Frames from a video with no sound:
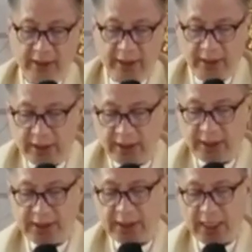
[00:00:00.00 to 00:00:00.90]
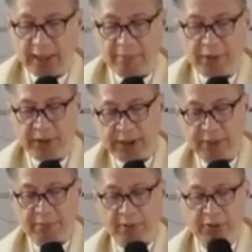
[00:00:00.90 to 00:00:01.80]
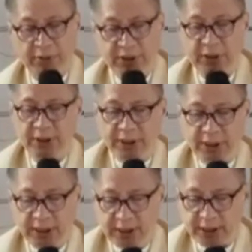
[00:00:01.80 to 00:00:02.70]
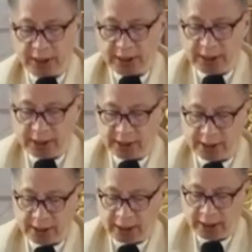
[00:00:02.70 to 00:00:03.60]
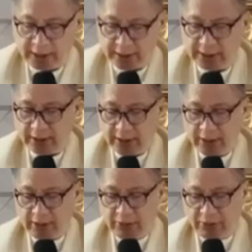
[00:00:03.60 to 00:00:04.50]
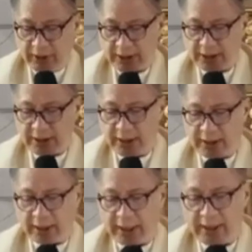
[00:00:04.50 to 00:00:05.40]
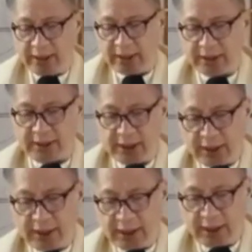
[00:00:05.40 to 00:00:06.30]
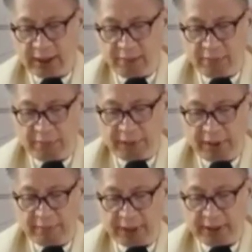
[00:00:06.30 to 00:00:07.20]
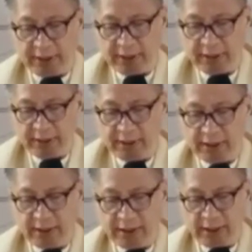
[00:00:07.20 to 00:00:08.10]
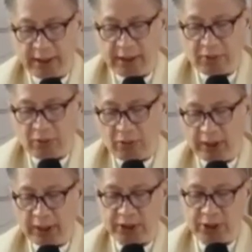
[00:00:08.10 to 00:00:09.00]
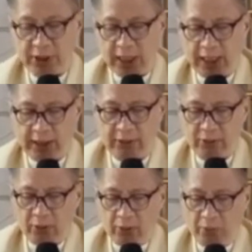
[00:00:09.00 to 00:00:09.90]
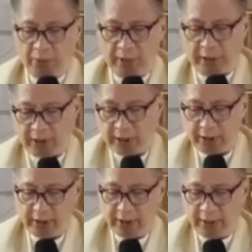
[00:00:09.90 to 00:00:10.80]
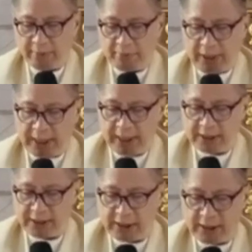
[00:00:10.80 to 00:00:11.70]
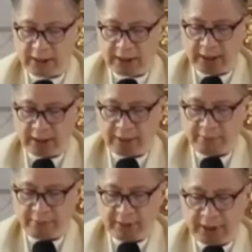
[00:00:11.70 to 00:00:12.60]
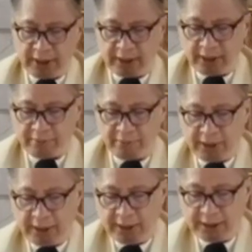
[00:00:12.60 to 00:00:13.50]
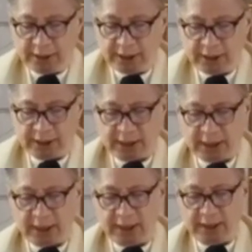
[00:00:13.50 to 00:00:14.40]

The disciples approached Jesus and said, "Who is the greatest in the kingdom of heaven?" He called a child over, placed it in their midst, and said,